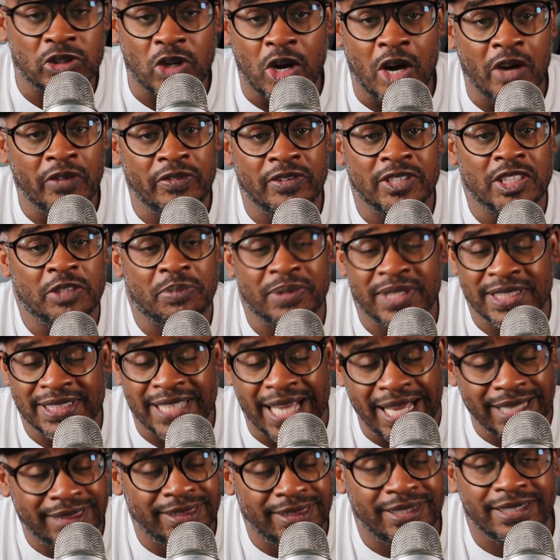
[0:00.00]
offense because
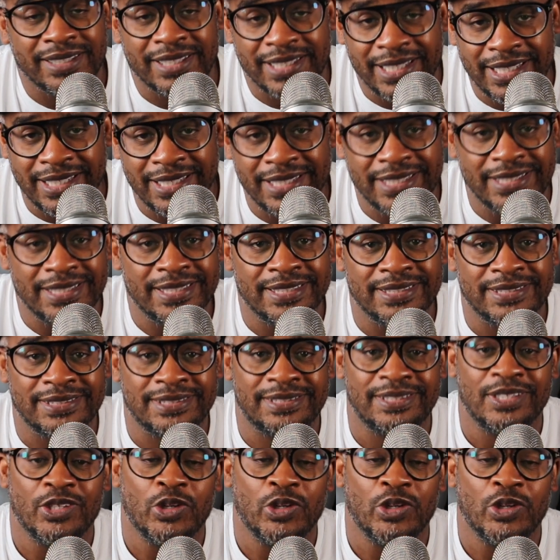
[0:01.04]
I think he is